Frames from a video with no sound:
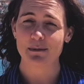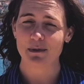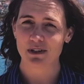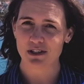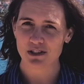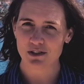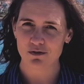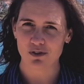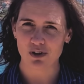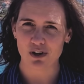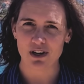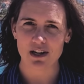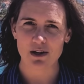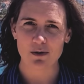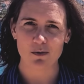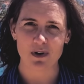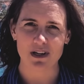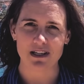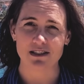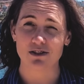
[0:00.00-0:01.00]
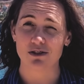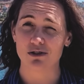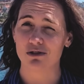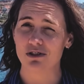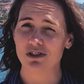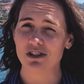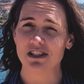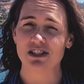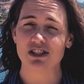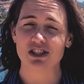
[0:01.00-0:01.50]
It's because floating wind
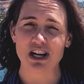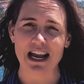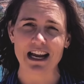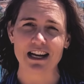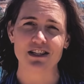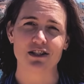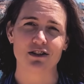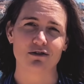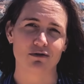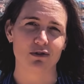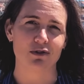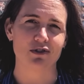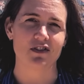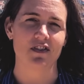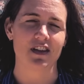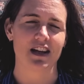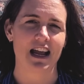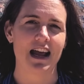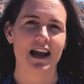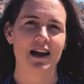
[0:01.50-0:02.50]
could change the rules of the